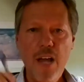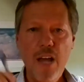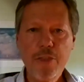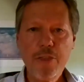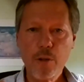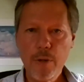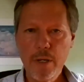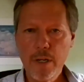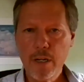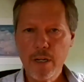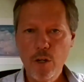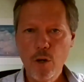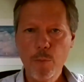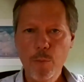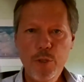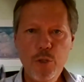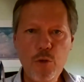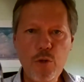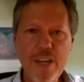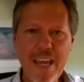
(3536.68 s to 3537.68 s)
not the great unknown,
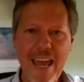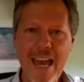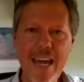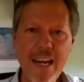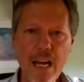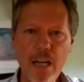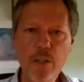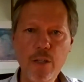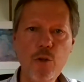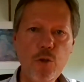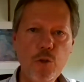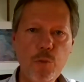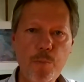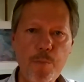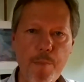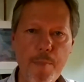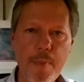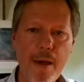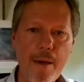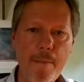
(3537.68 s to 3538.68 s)
but you cannot use
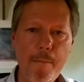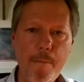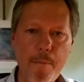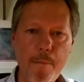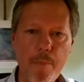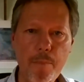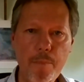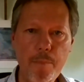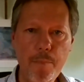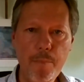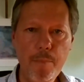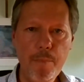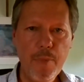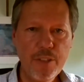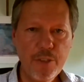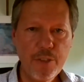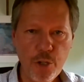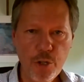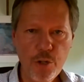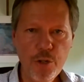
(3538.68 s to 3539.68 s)

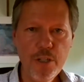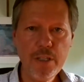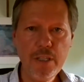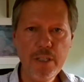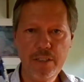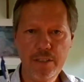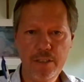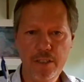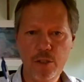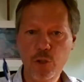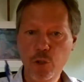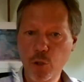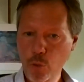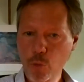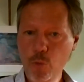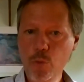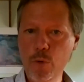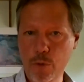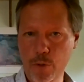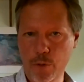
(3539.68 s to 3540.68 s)
materialist
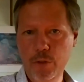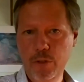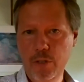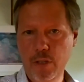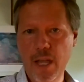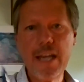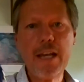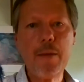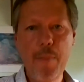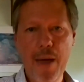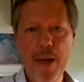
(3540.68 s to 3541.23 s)
tools like